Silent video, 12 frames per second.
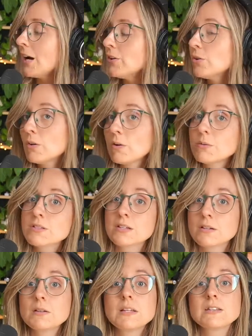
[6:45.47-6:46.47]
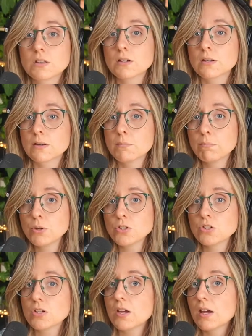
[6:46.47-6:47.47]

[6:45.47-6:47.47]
I knew I was going to need the push,